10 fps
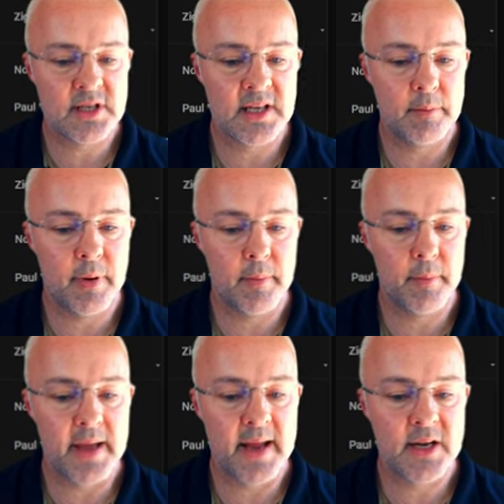heat
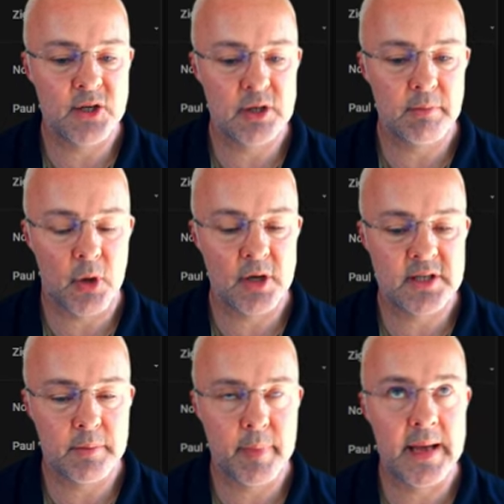pump energy
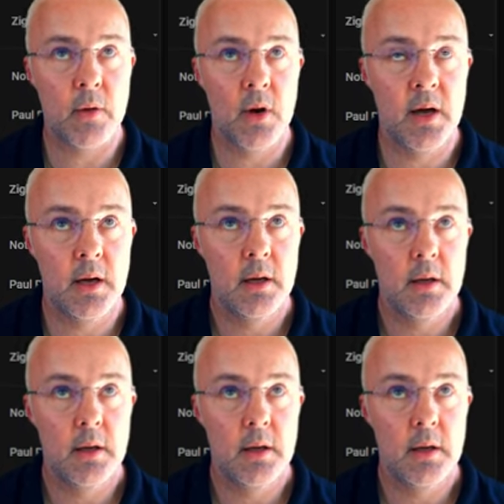monitor power